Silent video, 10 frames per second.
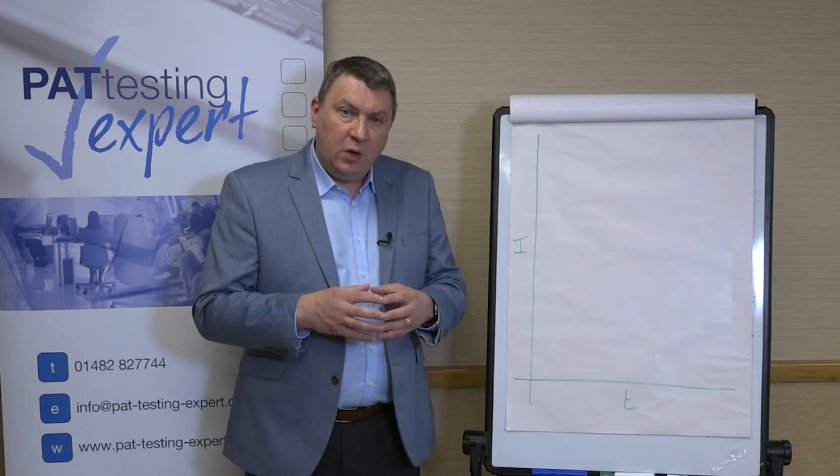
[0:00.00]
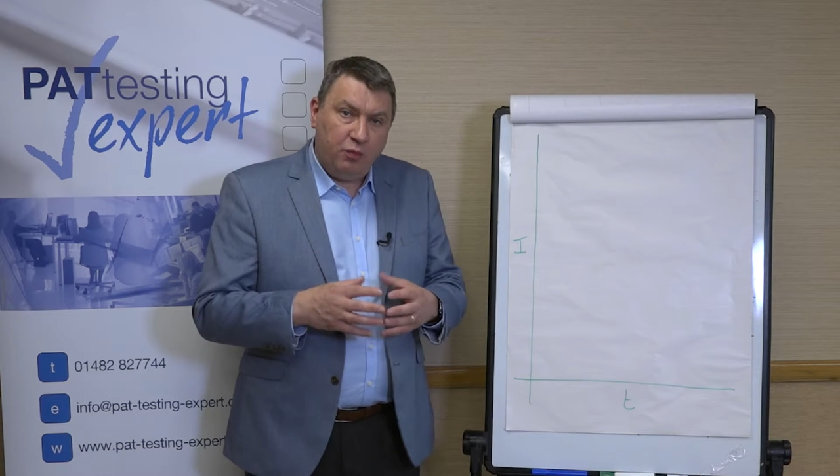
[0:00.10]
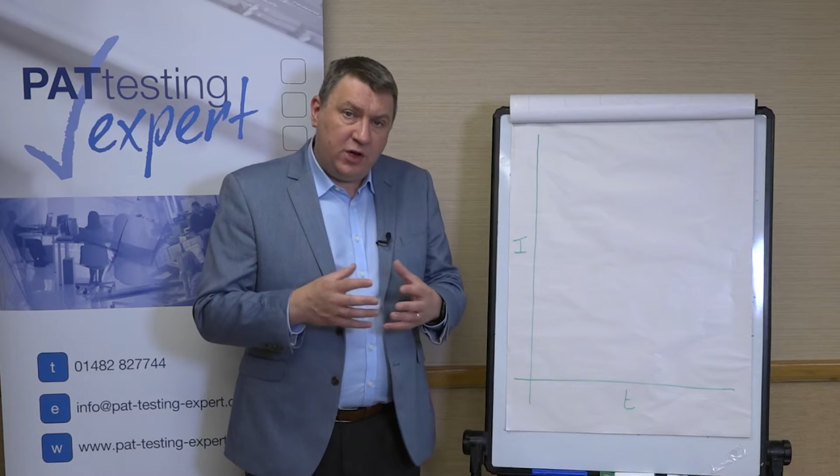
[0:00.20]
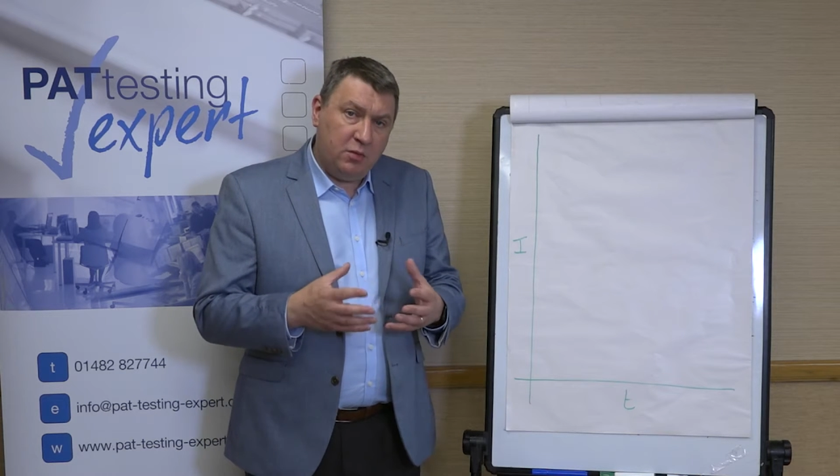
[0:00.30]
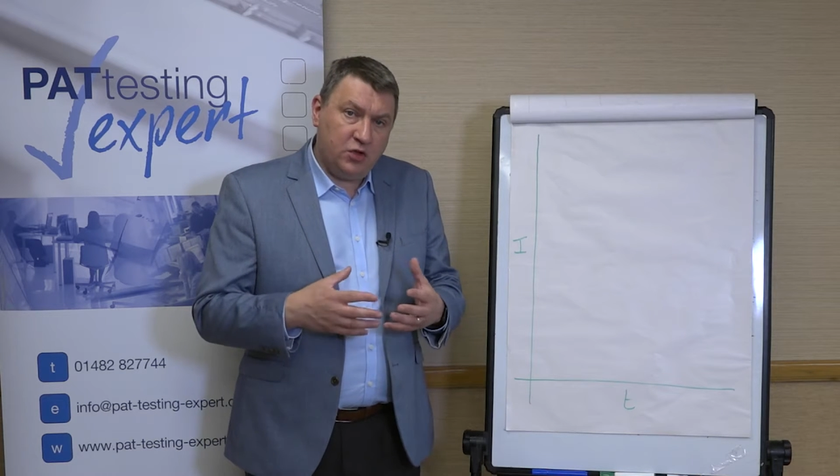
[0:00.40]

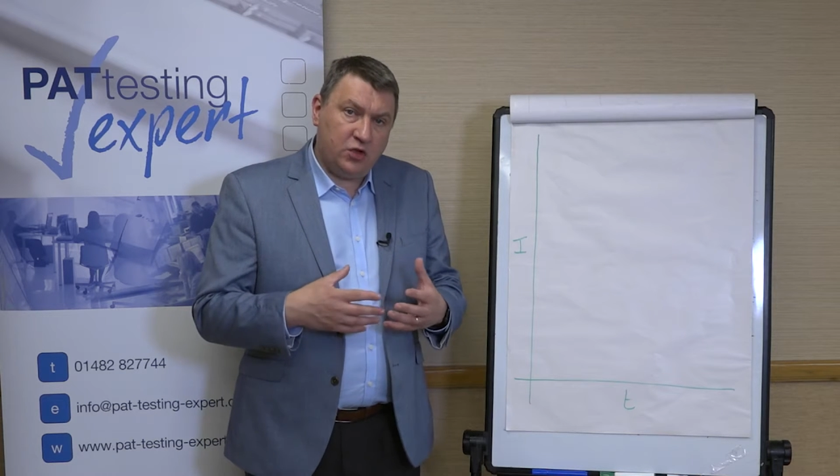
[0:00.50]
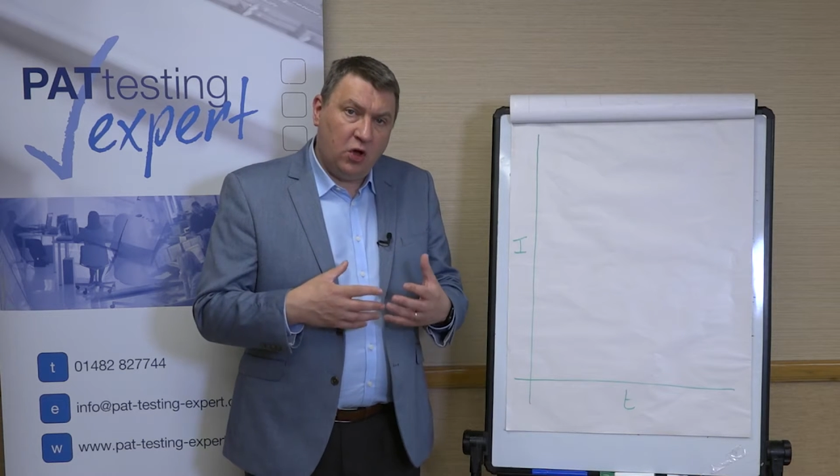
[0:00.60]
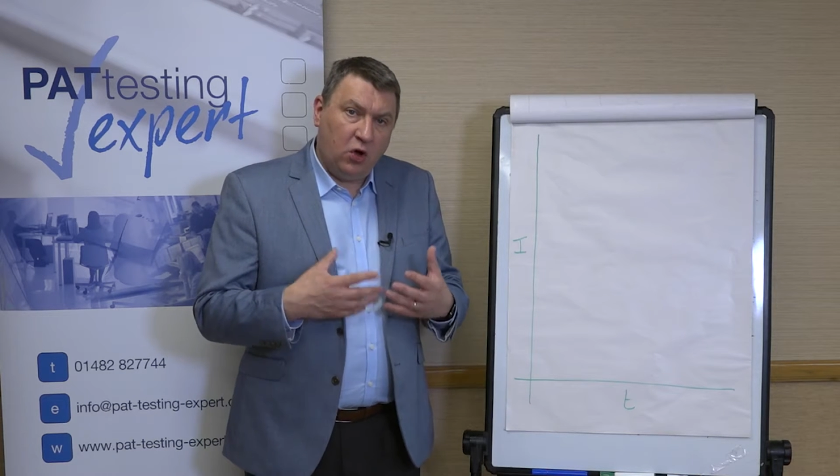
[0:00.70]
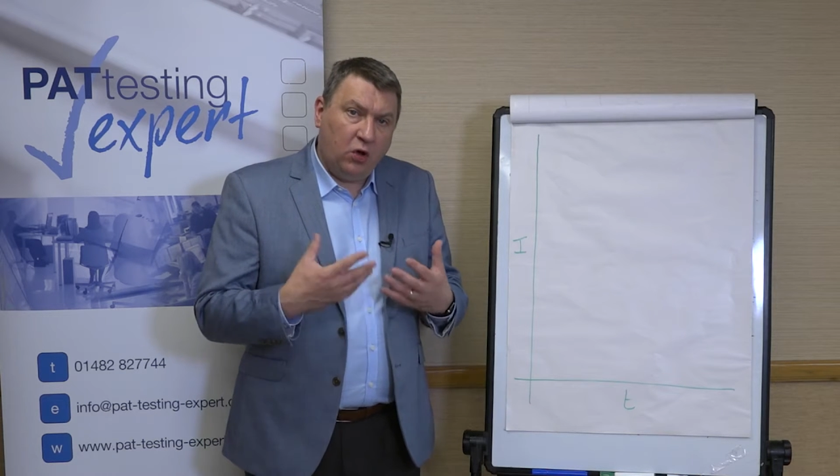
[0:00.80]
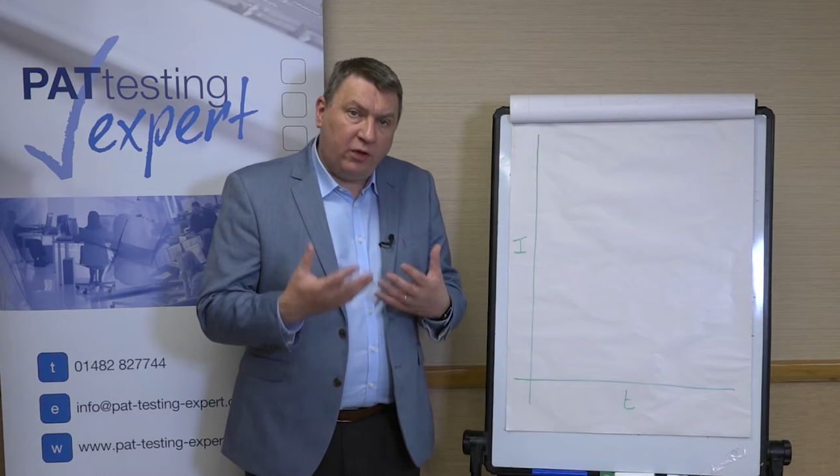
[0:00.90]
pretty much
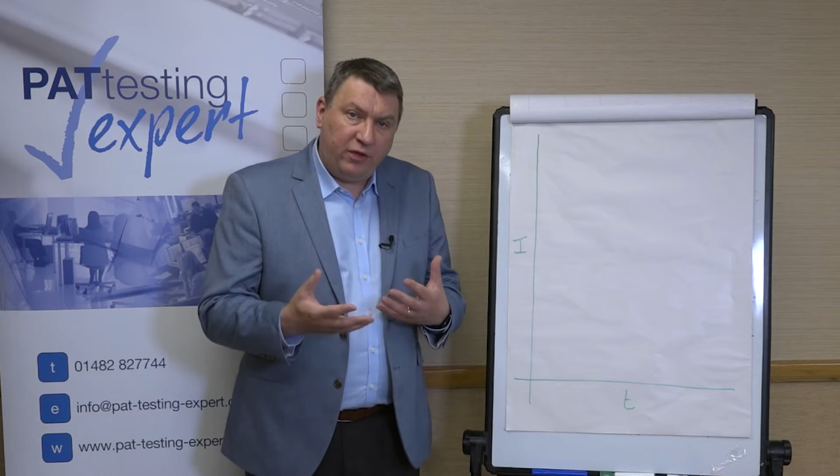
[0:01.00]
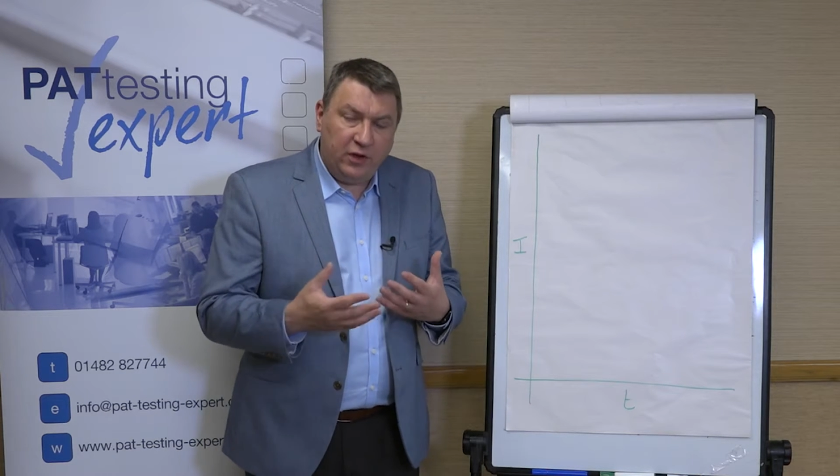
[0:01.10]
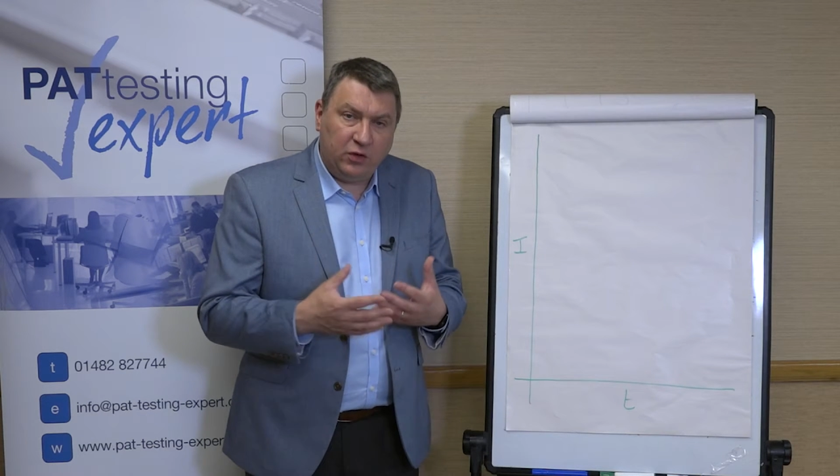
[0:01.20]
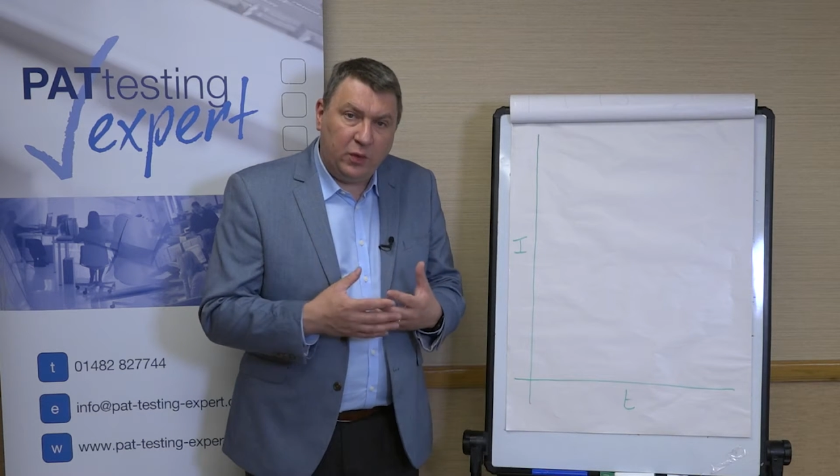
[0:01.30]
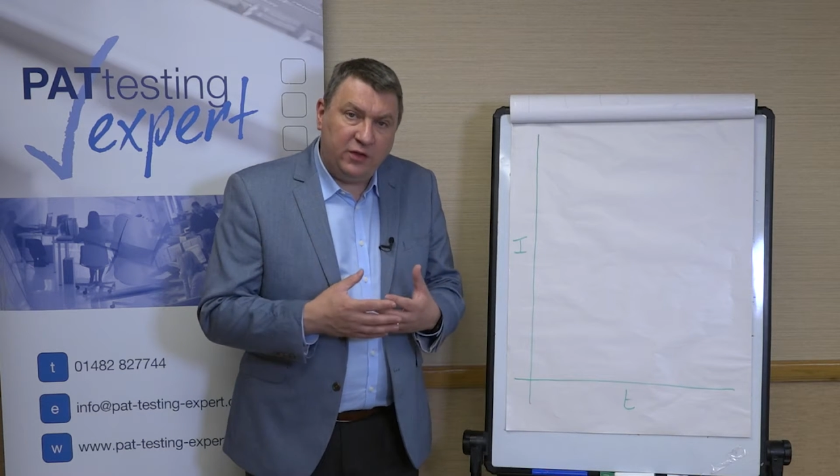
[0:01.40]
all the things that we